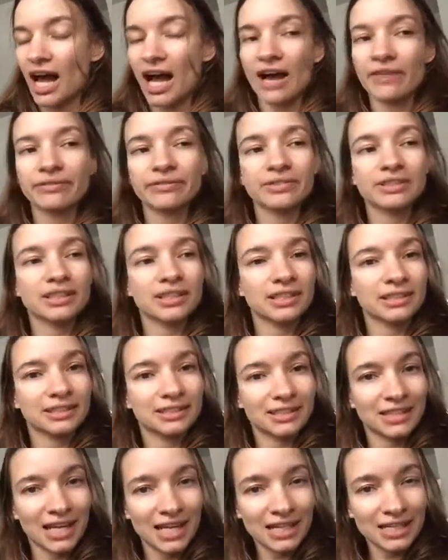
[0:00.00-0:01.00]
After
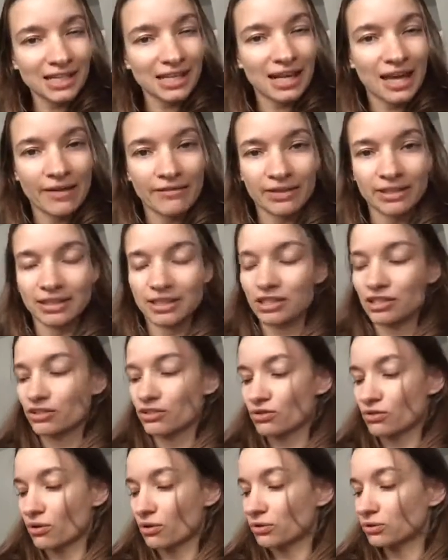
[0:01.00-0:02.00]
10, 11
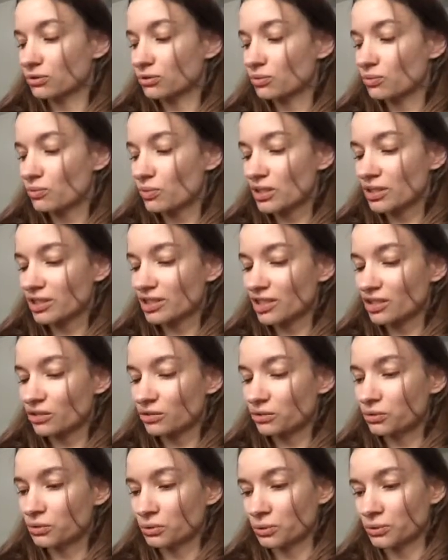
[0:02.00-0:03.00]
years old, what can
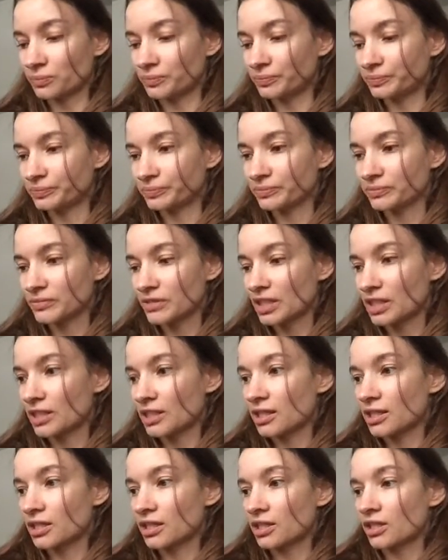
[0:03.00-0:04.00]
you do?
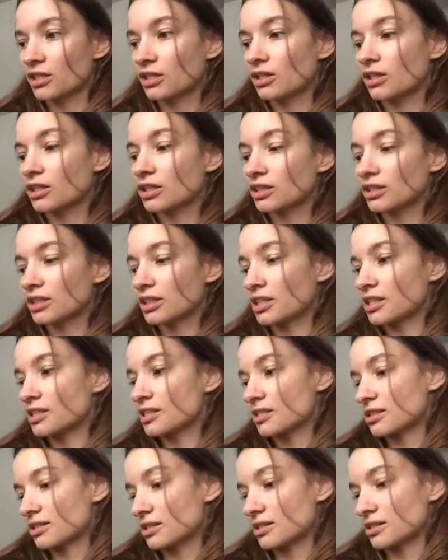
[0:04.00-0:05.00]
There
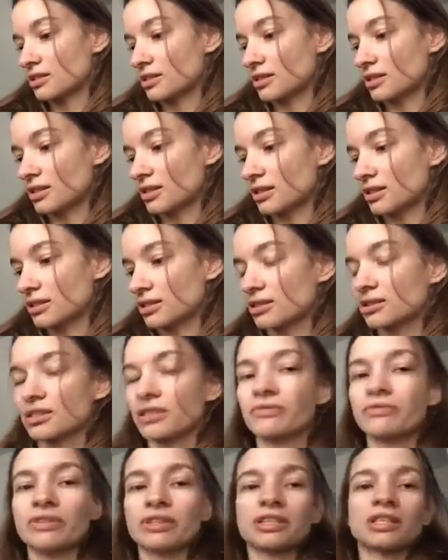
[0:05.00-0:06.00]
is
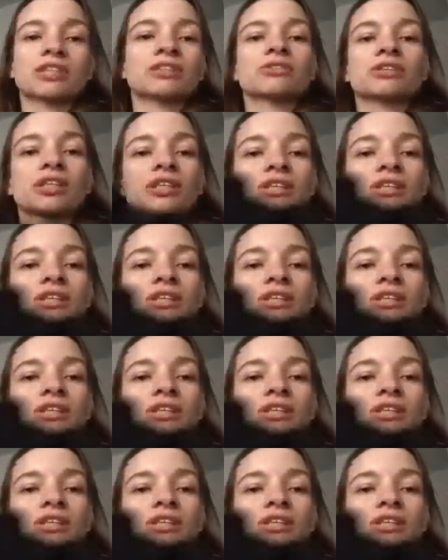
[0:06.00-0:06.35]
something that you